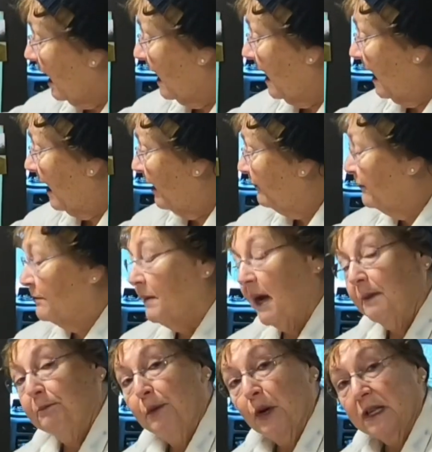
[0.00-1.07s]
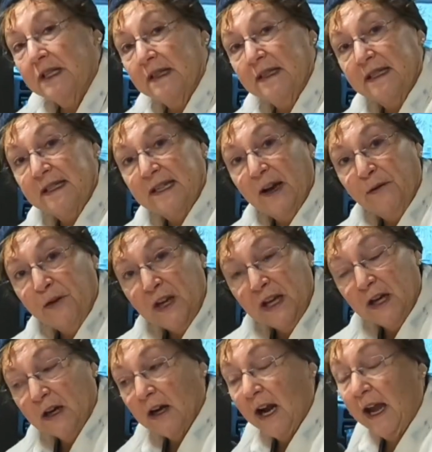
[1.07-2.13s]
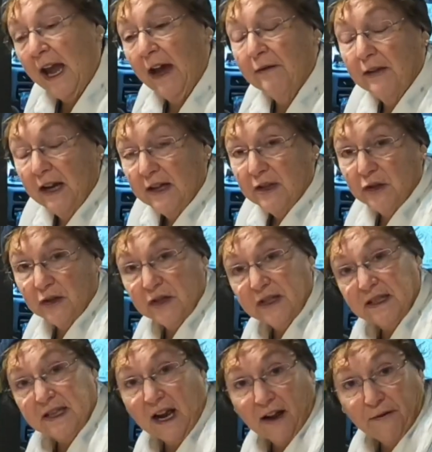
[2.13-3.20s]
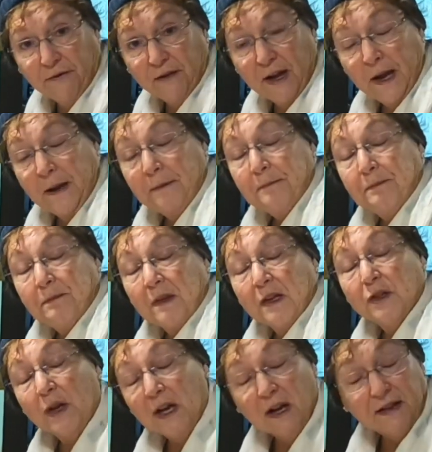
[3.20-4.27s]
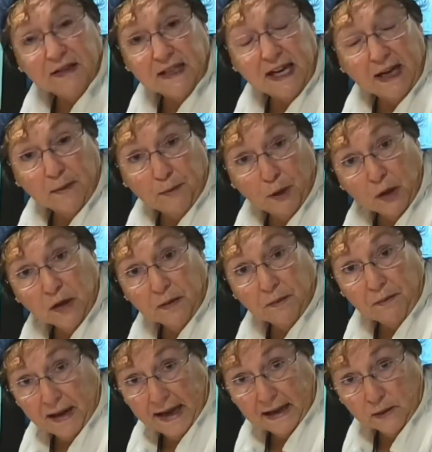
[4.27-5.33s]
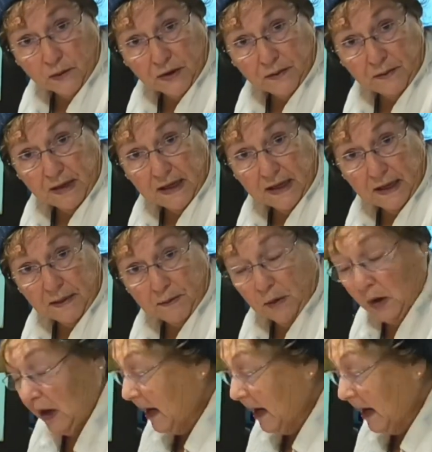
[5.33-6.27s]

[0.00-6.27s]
have my books and stuff here. I have extra stuff, so I don't have to take a book bag with me anymore. I